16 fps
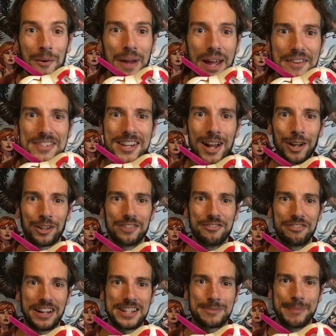we have Psylocke and
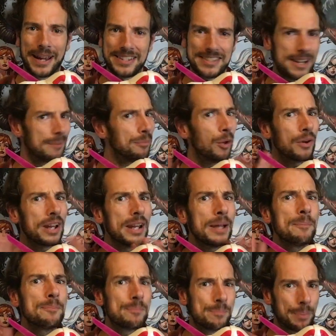Phantom X. I'm not going
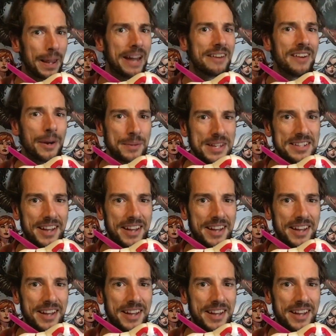to play around with these